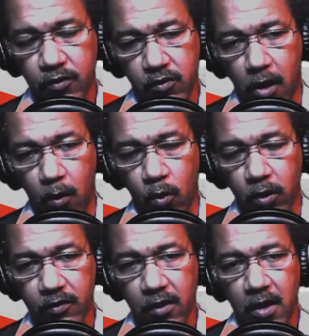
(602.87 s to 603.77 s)
Wars,
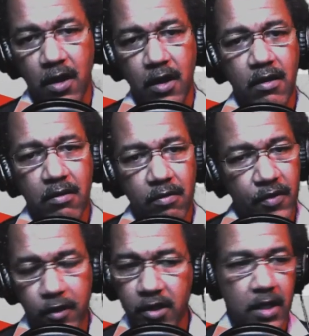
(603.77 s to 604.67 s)
they're going to
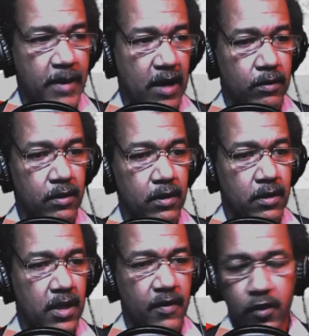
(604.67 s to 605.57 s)
come out and they're
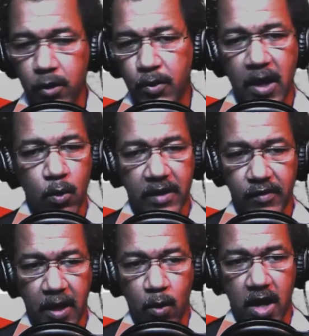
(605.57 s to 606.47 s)
going to put out whatever they
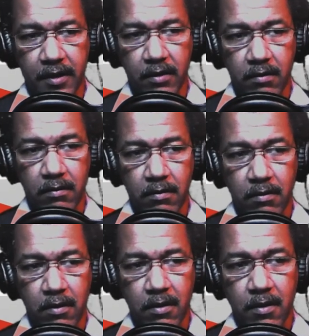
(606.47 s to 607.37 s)
want.
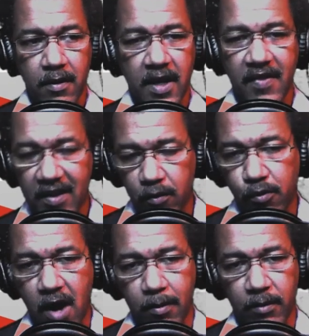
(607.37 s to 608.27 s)
And that's a
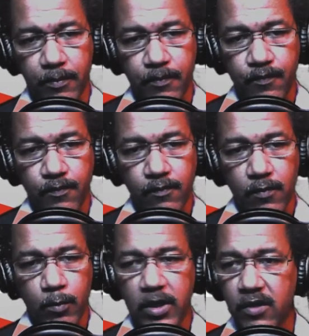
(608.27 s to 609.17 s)
problem,
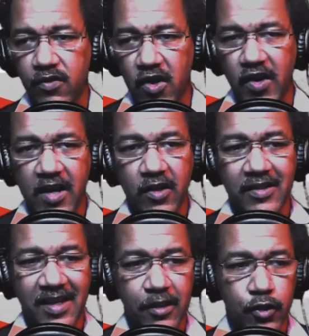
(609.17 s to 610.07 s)
because they're not going to tell
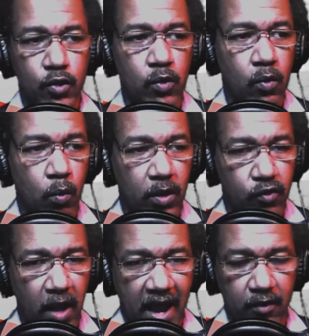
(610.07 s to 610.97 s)
you what's
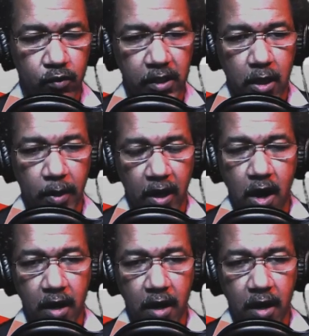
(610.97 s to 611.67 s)
actually going on.